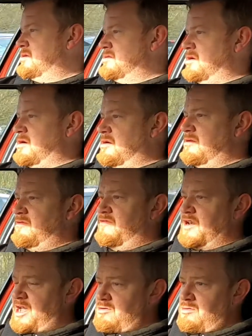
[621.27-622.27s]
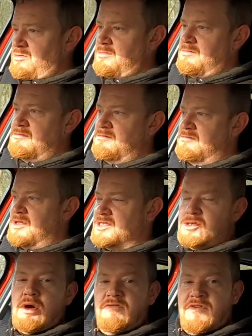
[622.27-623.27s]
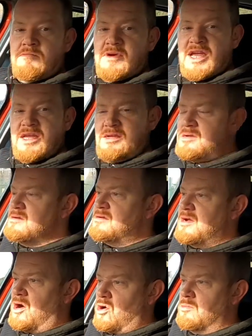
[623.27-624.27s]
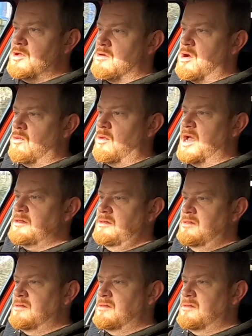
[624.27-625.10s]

So for now, that's all from me. I hope you're all well.